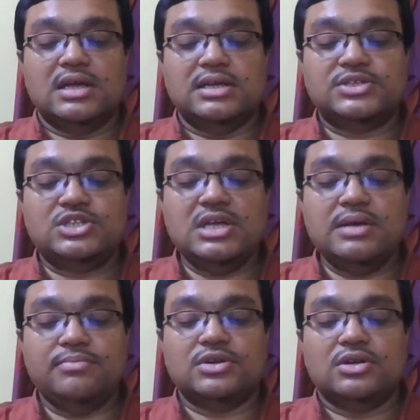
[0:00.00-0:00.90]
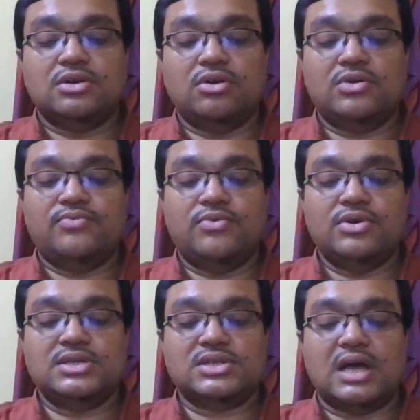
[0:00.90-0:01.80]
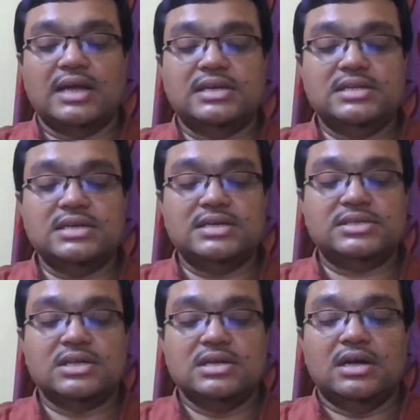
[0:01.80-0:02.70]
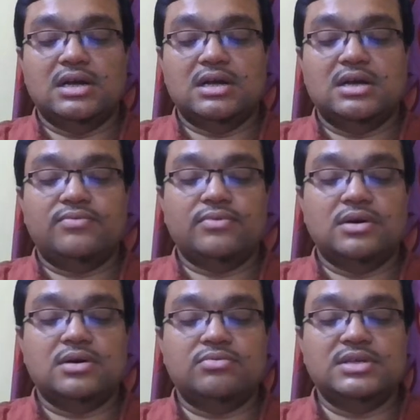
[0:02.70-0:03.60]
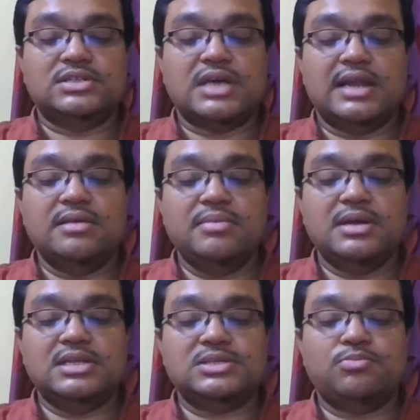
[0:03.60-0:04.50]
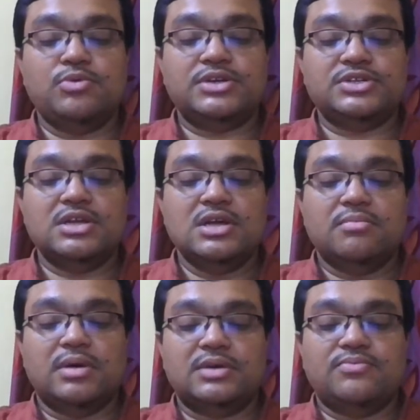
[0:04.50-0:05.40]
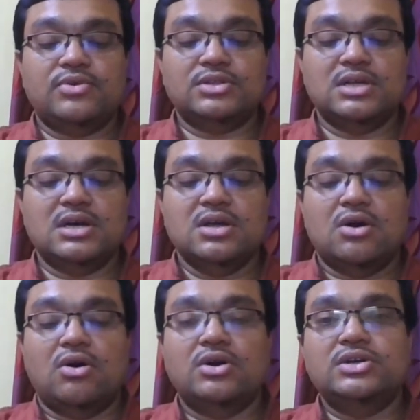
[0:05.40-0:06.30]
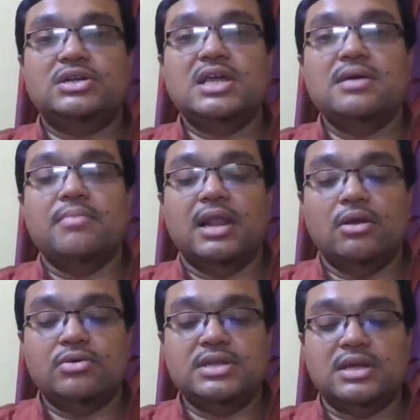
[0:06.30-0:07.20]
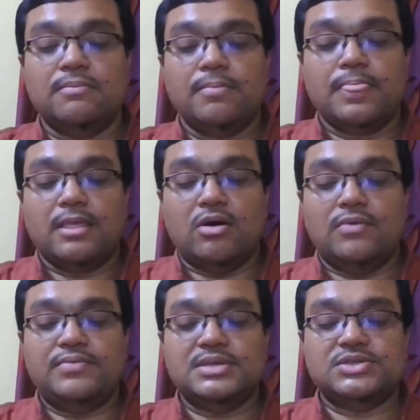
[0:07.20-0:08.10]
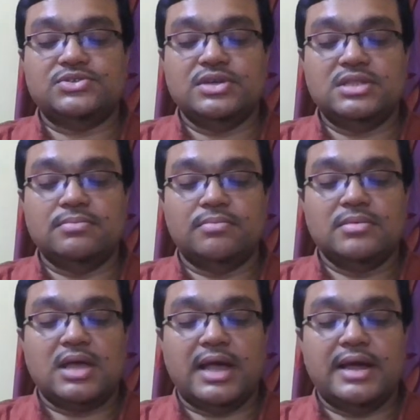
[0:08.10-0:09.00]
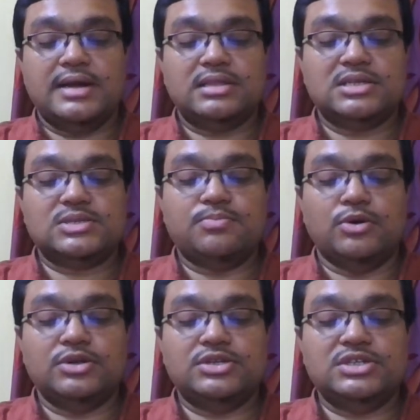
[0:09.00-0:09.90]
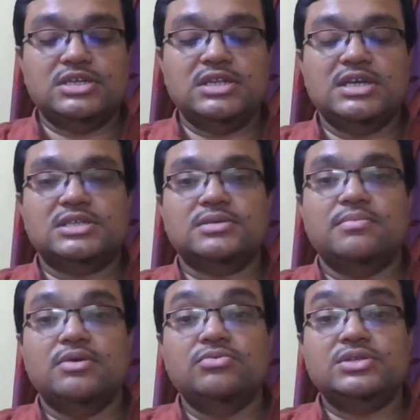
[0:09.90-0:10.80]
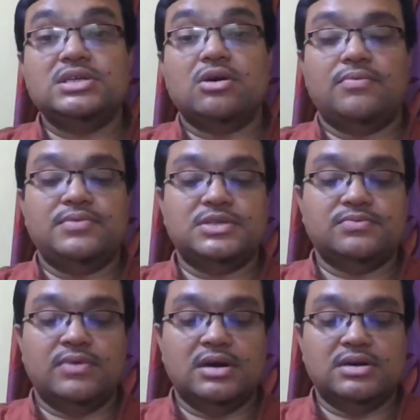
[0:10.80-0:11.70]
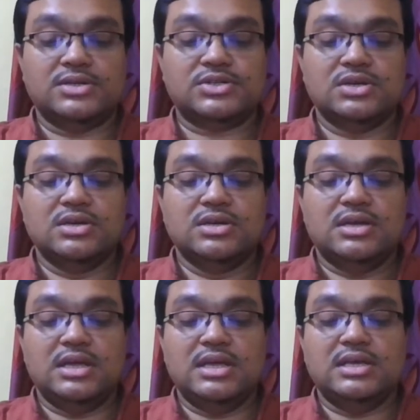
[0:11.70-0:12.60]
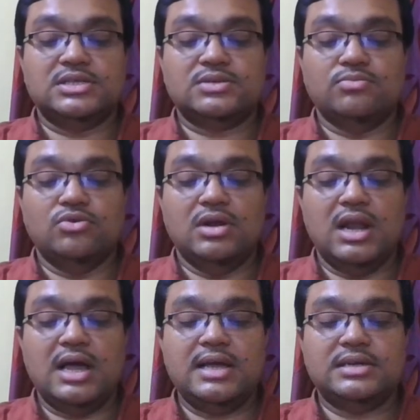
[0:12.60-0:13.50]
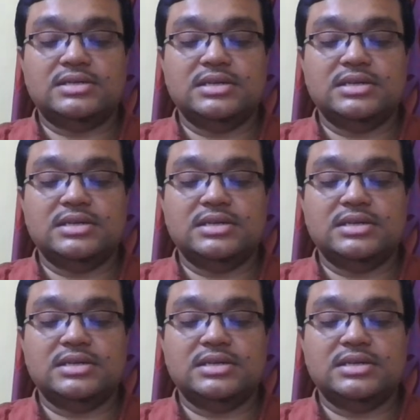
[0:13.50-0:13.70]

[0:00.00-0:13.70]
esteemed not for his ideas which animate his poetry, but for the haunting melody of his rhythm and the spontaneous music of his verse. He is a moonlight